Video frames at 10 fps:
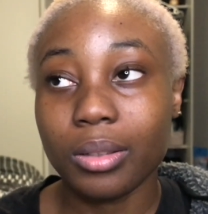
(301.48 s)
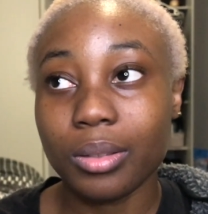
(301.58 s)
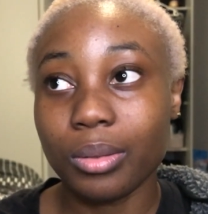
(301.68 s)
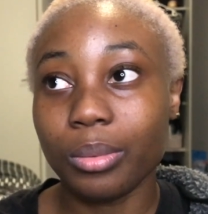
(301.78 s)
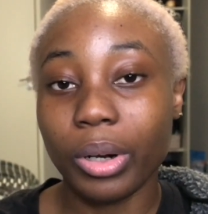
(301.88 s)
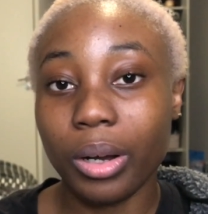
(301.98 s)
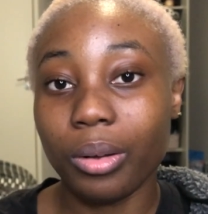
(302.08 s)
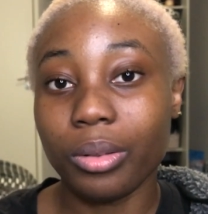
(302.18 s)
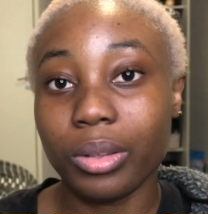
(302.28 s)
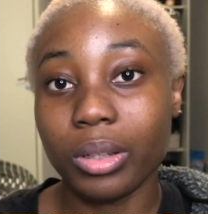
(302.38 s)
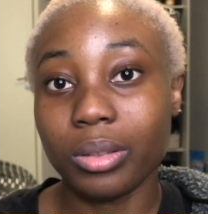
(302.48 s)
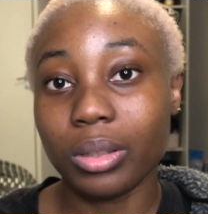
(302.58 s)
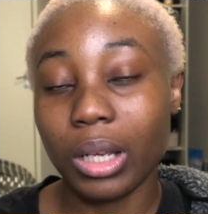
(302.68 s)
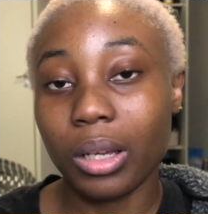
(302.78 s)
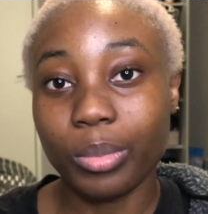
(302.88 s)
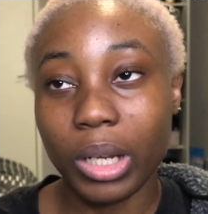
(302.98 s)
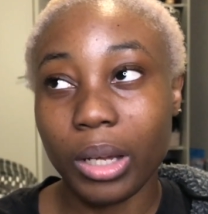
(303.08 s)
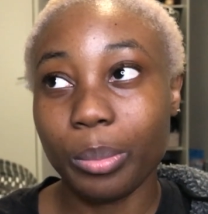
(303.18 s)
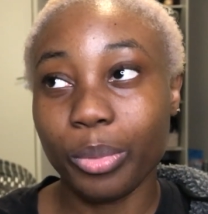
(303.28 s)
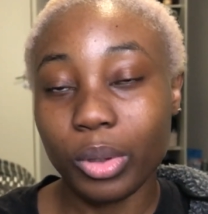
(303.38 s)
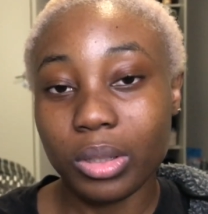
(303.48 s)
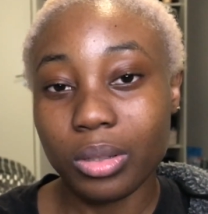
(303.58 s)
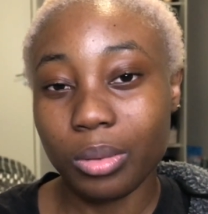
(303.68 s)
to brown, then to like bronzy